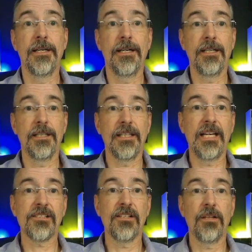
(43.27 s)

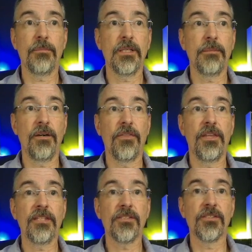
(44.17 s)
Last little bit about
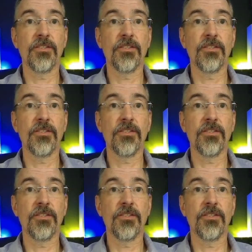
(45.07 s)
this is